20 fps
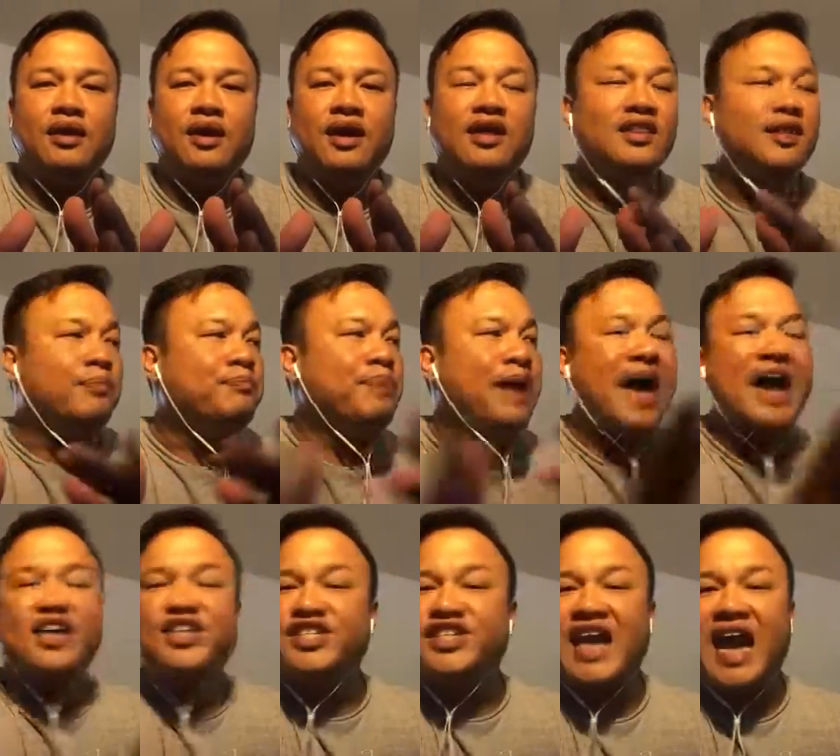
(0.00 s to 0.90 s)
in the
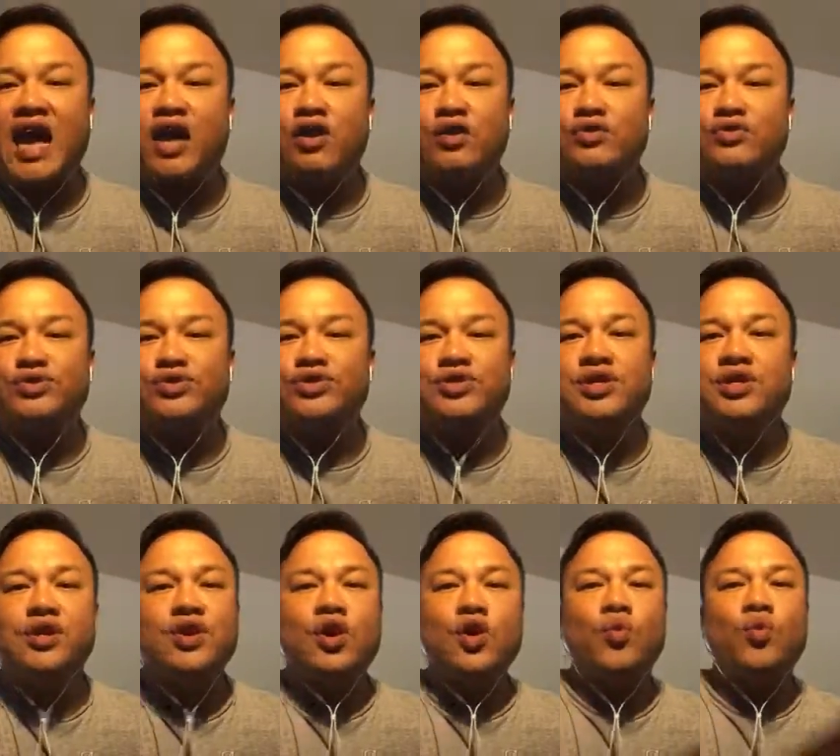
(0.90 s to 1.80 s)
back shadows
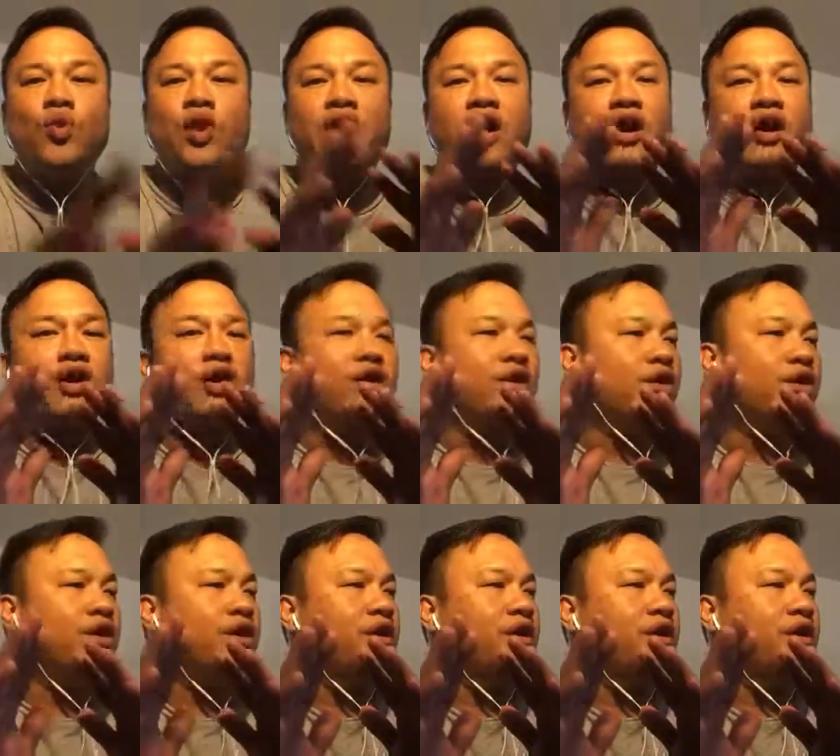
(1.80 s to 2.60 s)
where